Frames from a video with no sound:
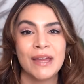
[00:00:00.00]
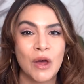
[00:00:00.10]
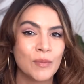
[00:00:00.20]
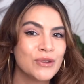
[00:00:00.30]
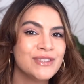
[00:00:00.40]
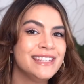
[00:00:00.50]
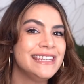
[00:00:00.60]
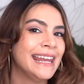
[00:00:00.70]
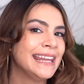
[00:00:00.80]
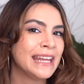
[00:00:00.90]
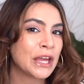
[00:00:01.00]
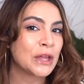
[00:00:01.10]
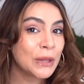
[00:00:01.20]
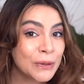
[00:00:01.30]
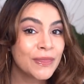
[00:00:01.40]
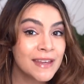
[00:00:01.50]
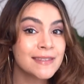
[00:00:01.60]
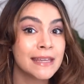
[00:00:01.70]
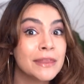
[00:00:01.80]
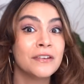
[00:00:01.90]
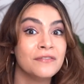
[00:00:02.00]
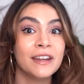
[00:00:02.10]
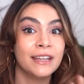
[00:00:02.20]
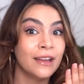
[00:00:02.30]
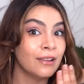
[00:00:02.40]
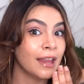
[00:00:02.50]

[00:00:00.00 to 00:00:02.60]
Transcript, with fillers: I almost didn't include this in the video,